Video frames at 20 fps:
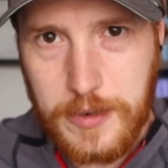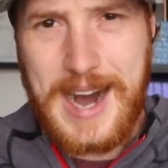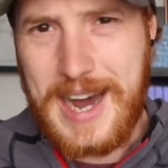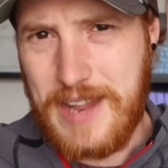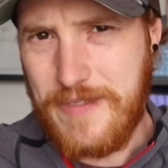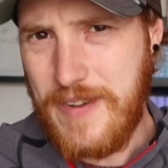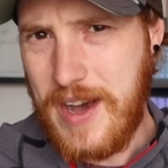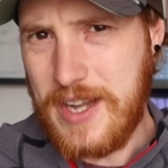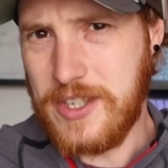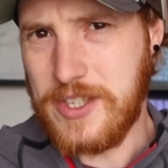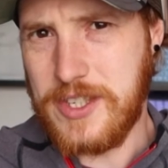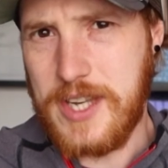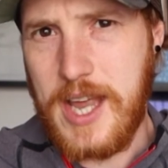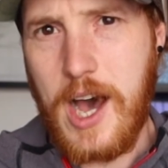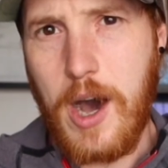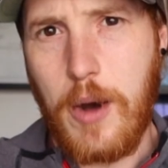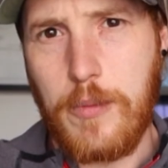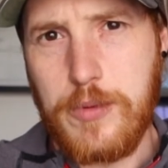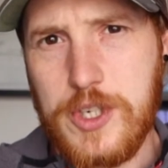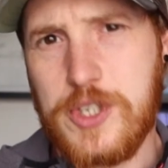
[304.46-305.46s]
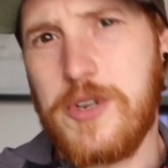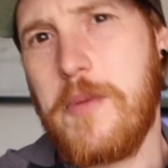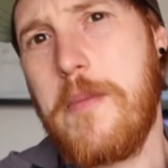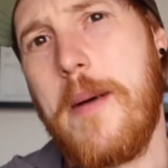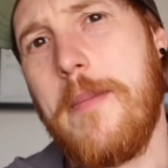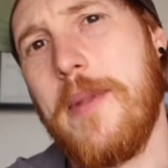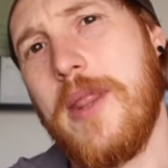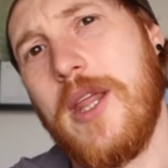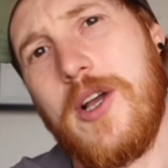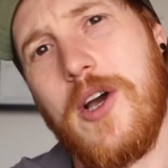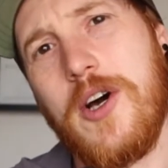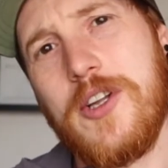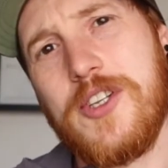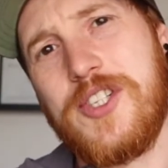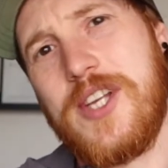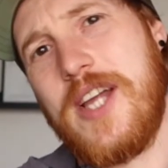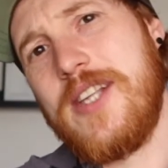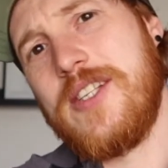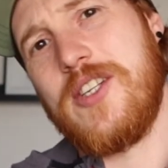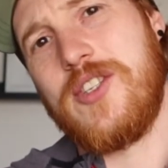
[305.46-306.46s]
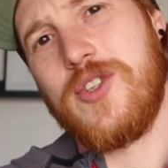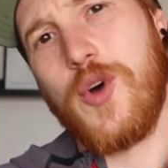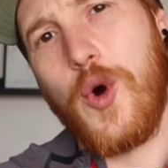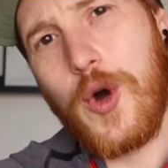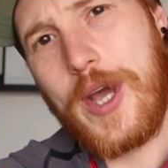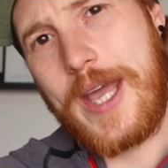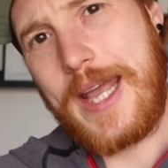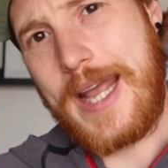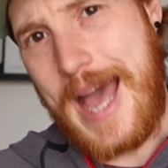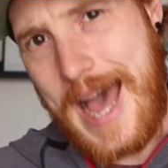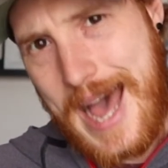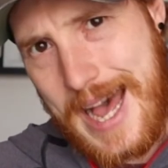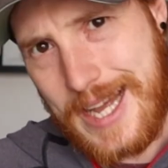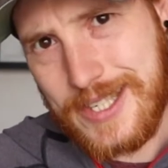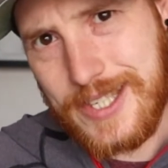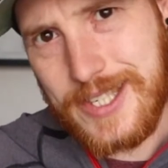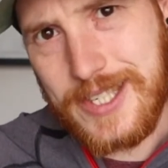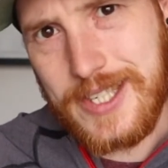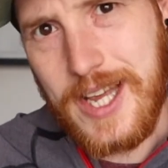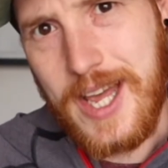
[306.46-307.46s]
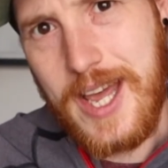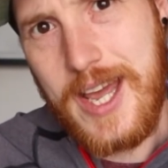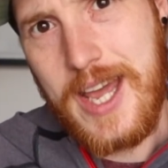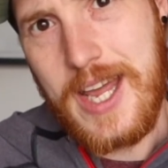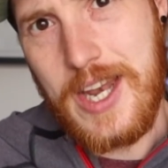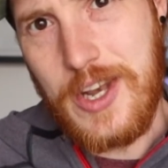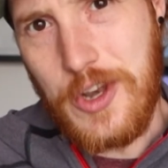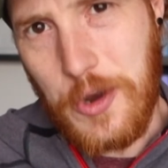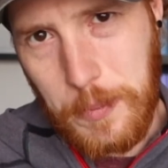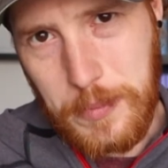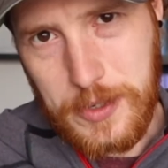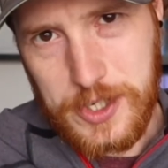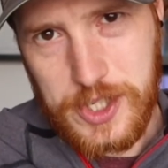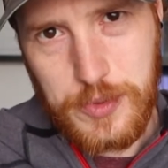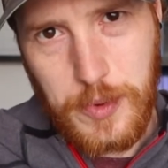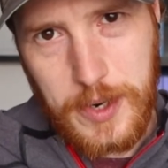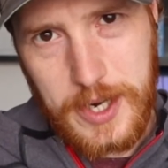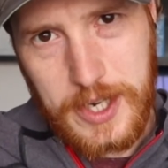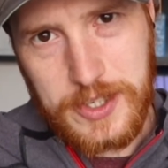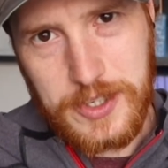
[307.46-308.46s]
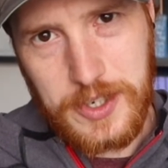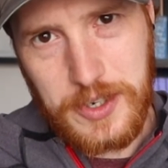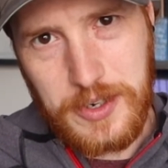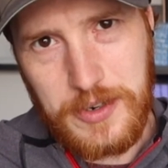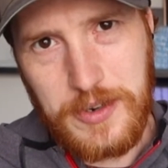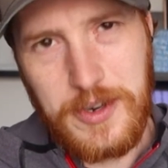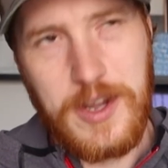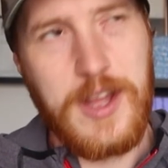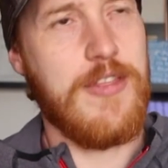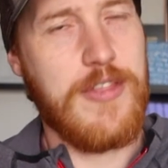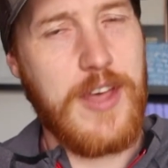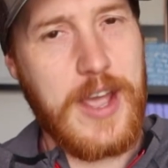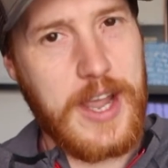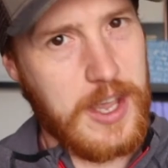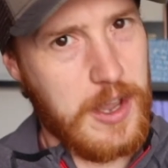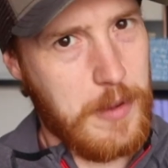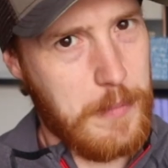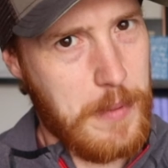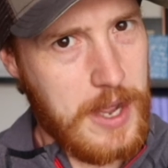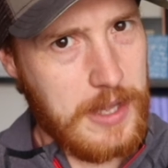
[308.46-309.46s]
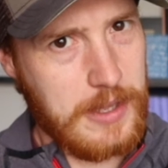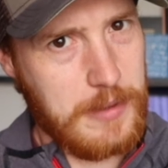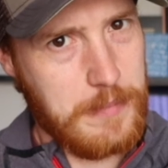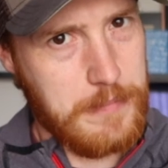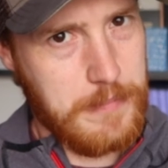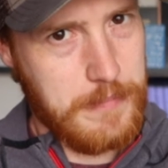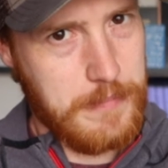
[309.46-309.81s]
And if that doesn't help, just remember that God sent a talking ass in Numbers 22. Thank you, Balaam.